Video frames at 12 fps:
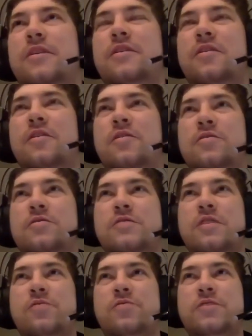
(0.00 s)
You know, you
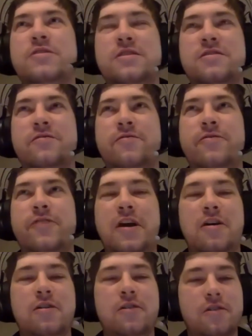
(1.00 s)
said Risk isn't
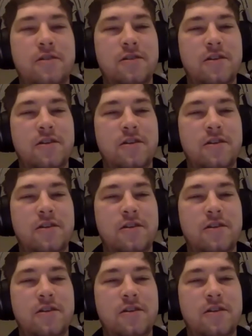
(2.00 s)
fair.